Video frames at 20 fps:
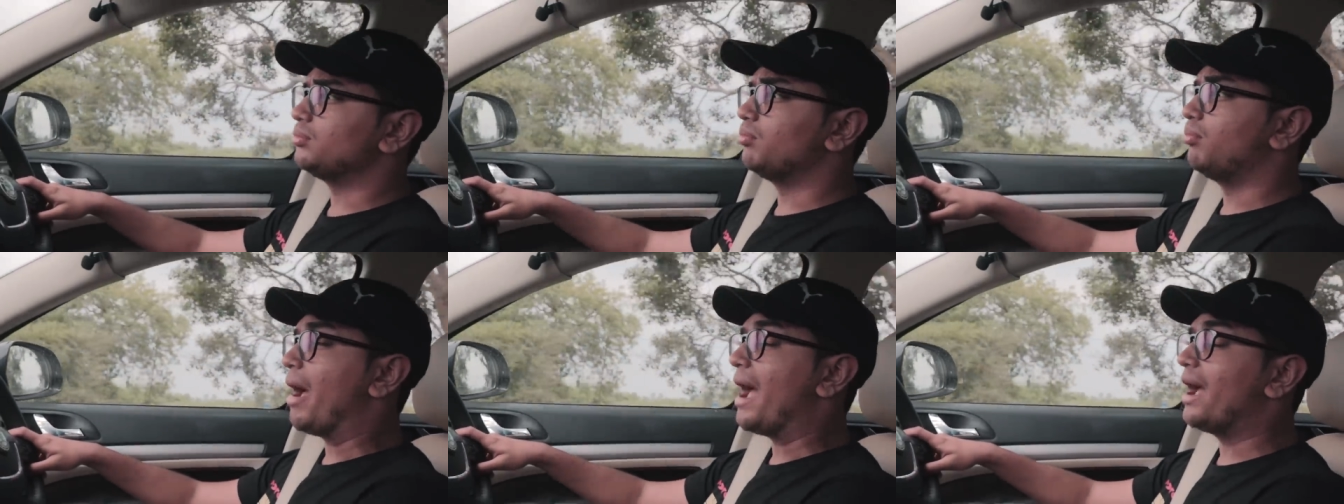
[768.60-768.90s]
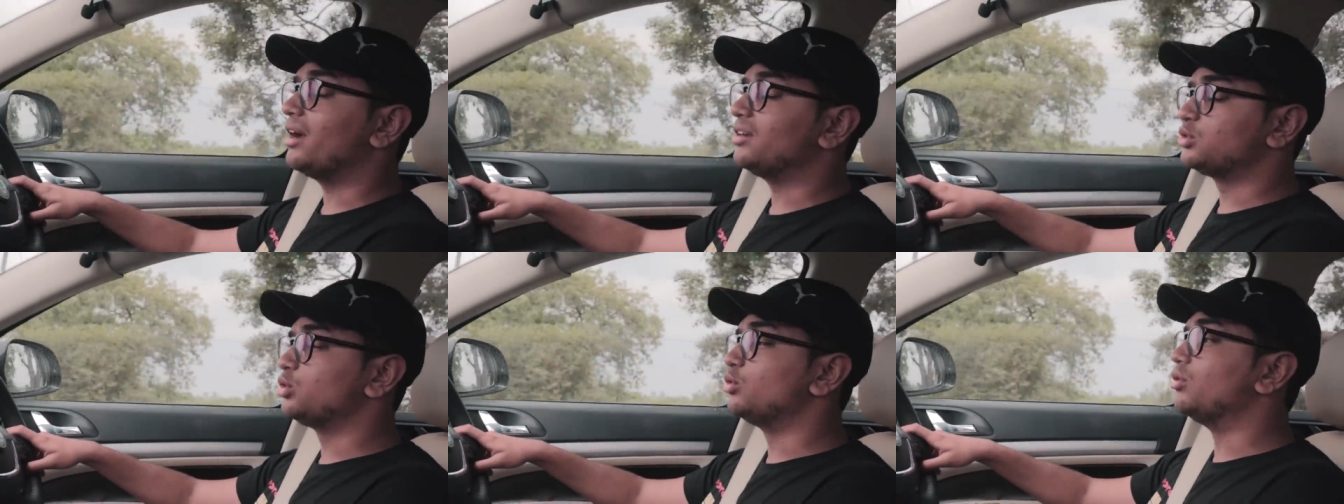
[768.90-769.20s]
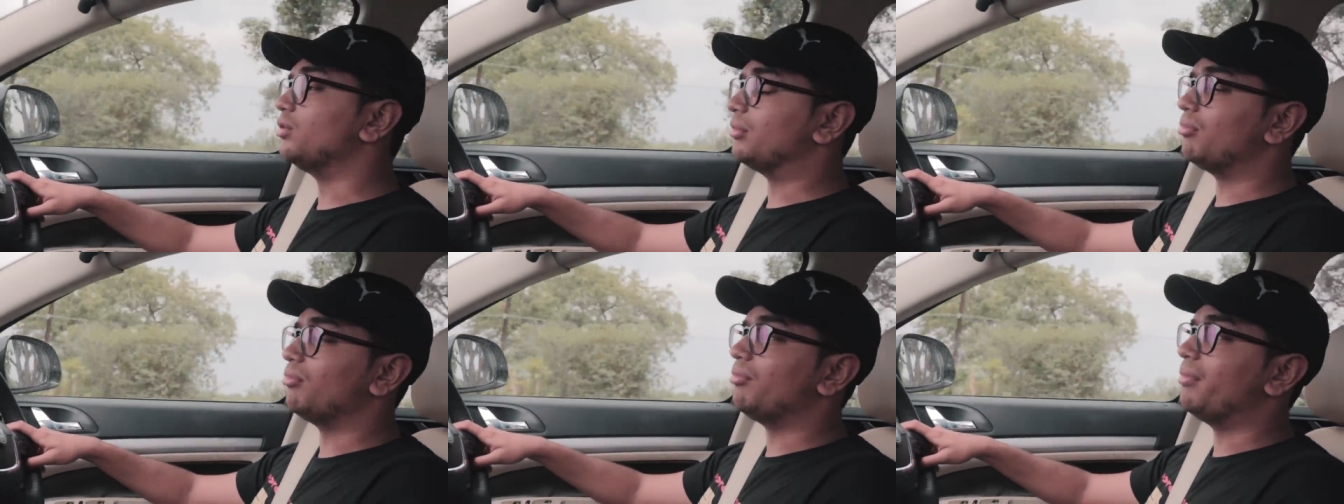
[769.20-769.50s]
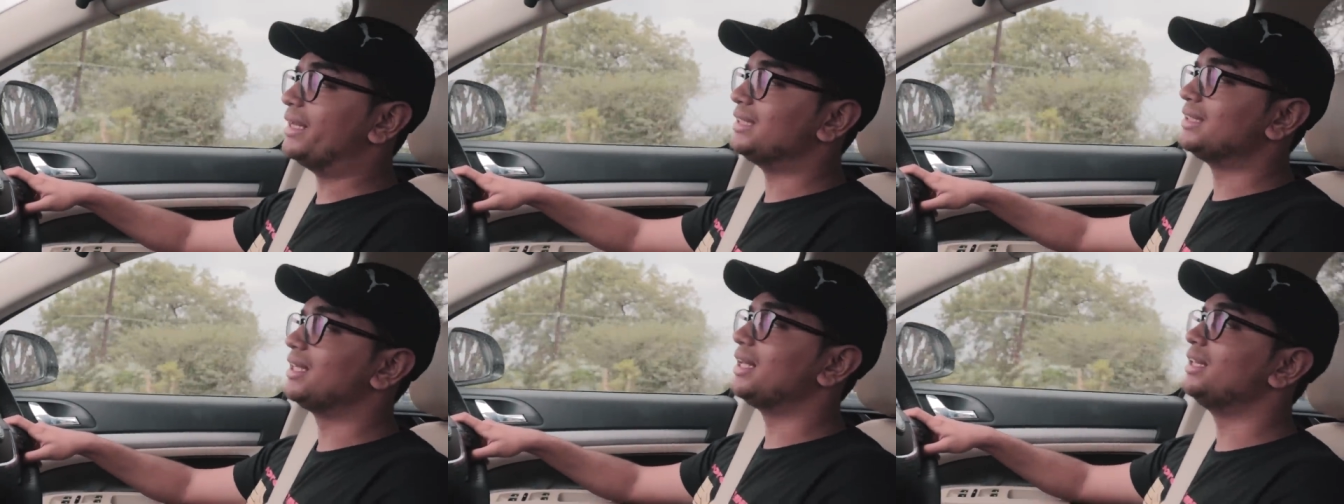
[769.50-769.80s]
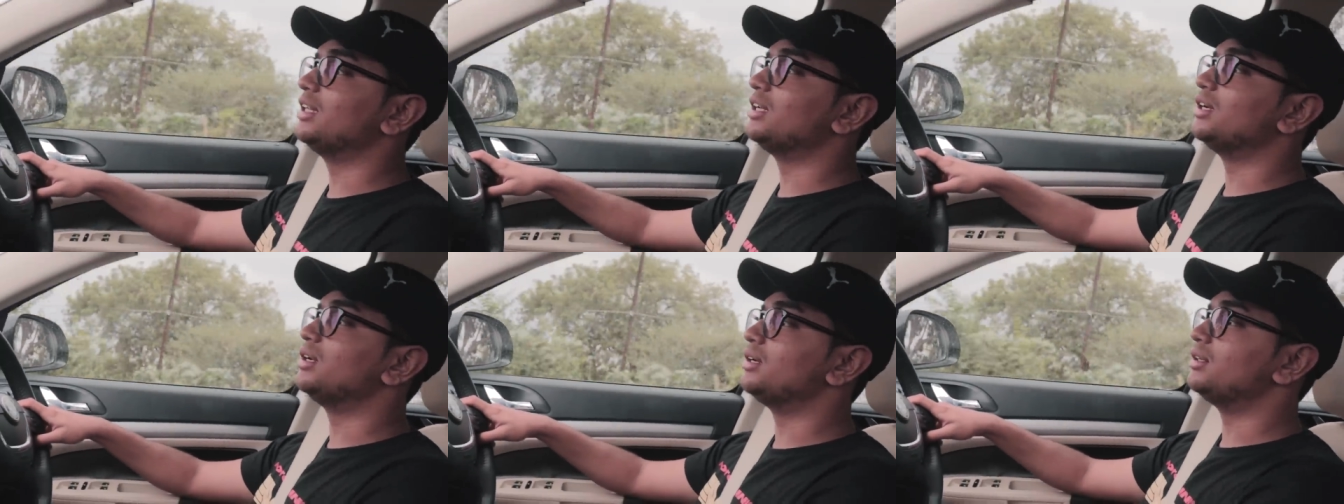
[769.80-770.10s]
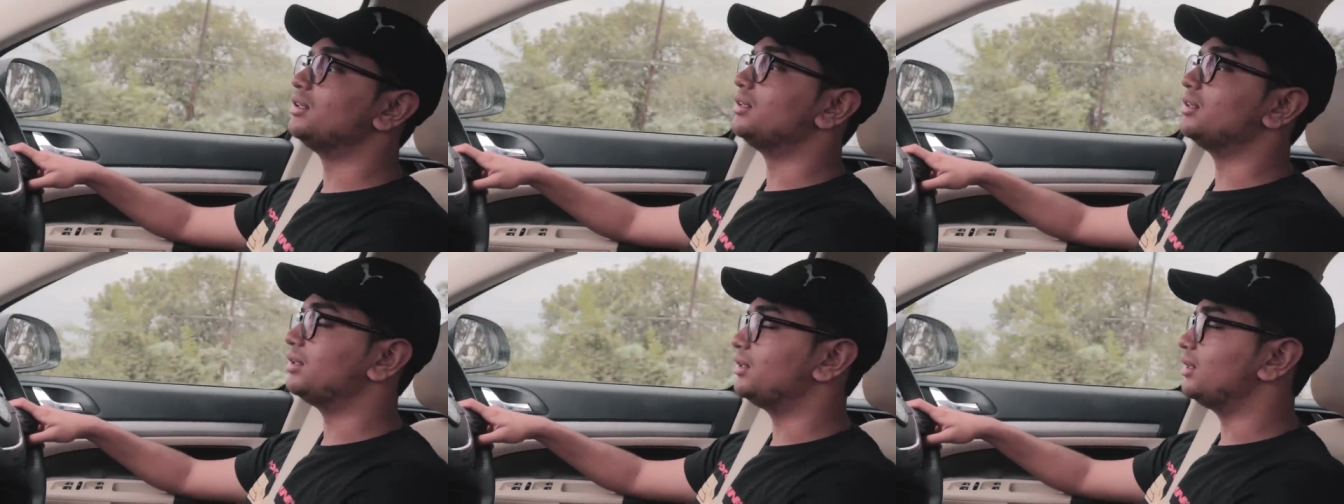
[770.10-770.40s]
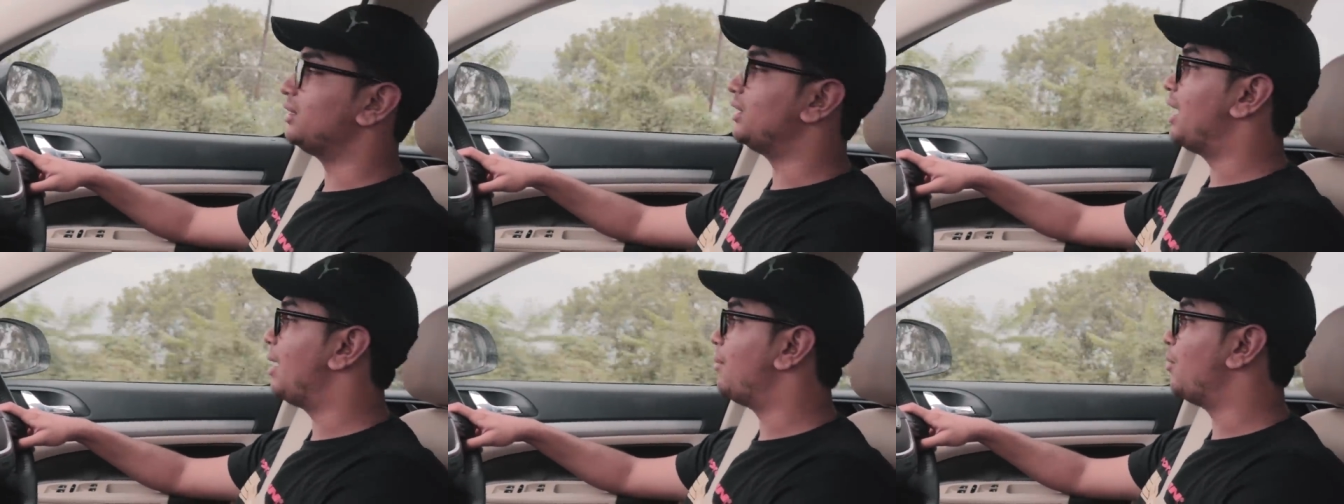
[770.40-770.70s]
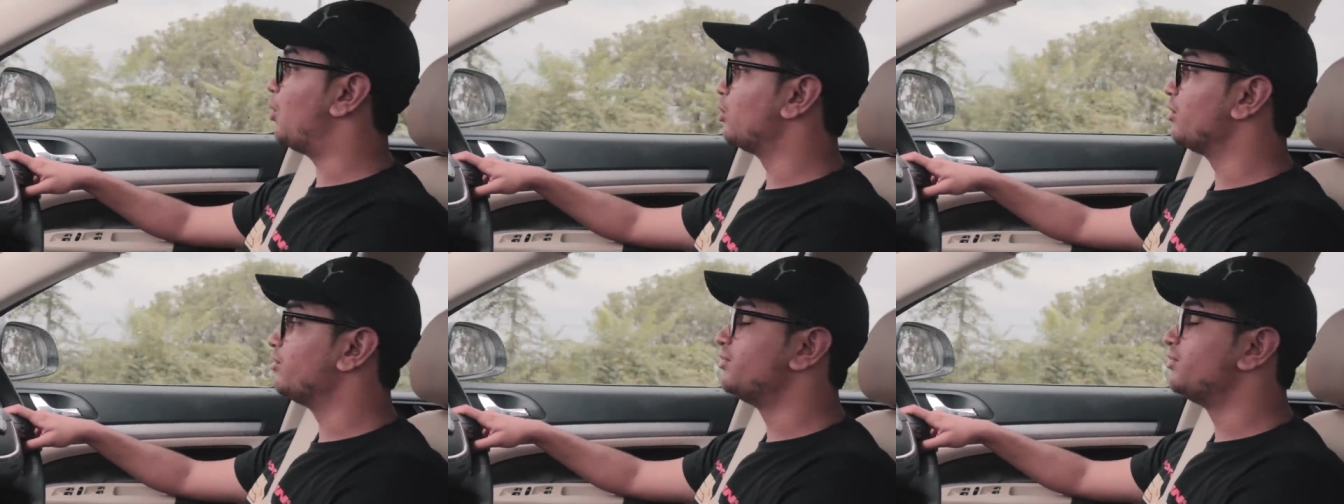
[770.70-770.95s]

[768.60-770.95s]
back, so basically the amount